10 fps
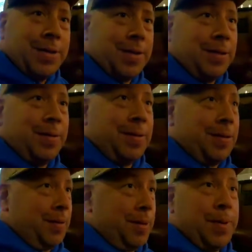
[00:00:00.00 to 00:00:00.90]

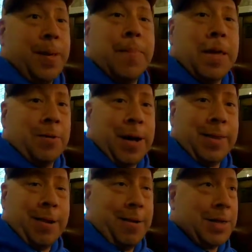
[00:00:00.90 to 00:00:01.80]
to be a meal right
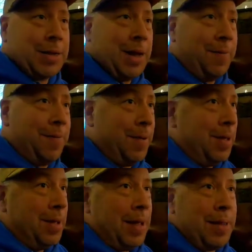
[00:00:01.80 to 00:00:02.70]
there in itself.
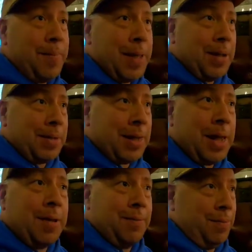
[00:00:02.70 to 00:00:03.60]
And the
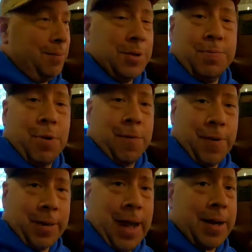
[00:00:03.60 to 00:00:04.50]
BLT was
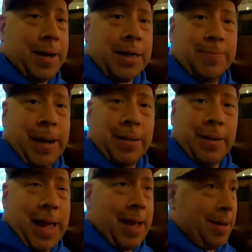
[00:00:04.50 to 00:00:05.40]
perfect. I didn't expect a
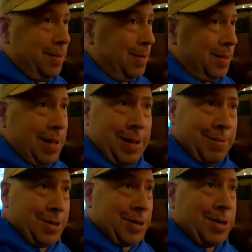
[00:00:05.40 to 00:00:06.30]
lot. It
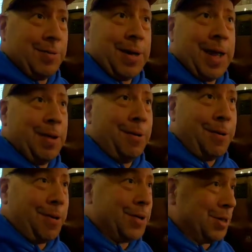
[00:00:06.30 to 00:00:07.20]
was just what I
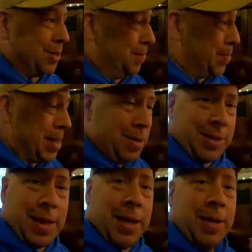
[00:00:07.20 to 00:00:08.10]
ordered. Just a
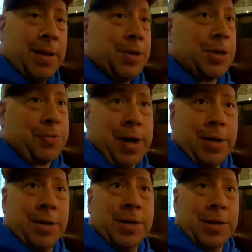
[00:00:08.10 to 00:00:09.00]
BLT,
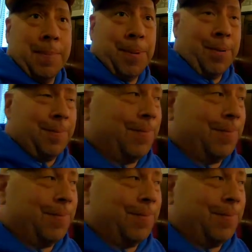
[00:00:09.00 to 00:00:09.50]
straight and simple.